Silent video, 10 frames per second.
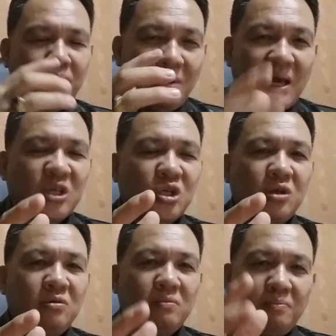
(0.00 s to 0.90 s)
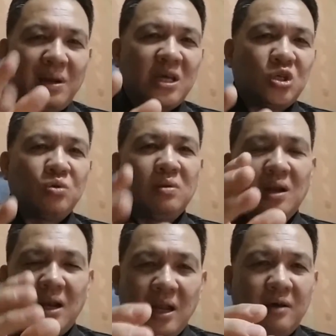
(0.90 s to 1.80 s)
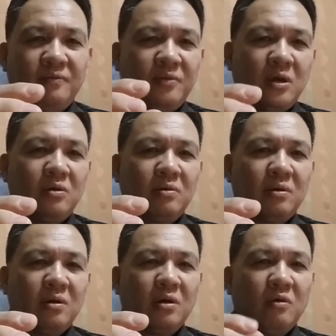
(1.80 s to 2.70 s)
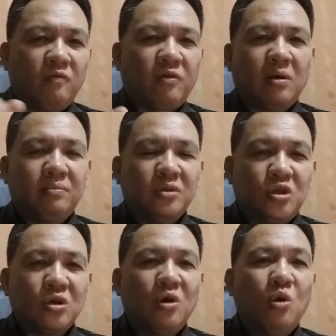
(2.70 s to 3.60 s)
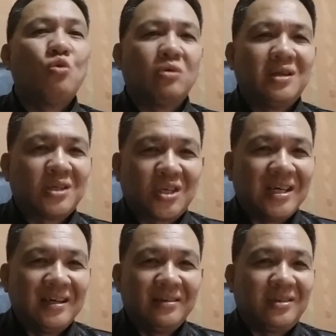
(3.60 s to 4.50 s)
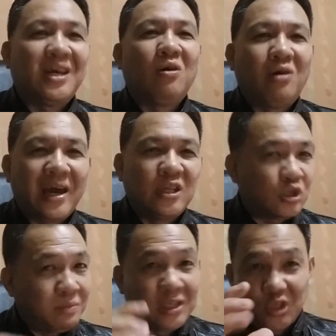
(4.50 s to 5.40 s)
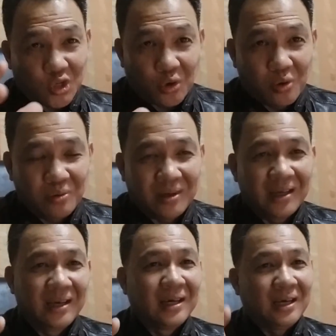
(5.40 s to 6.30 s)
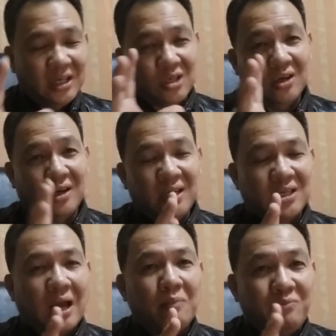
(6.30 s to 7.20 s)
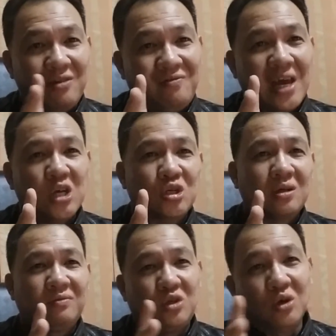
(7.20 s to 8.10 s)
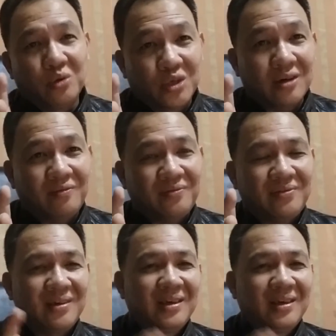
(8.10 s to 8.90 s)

Bless you, love you. From Joh the Seer, J-O-H means Joh. It's an abbreviation of Joseph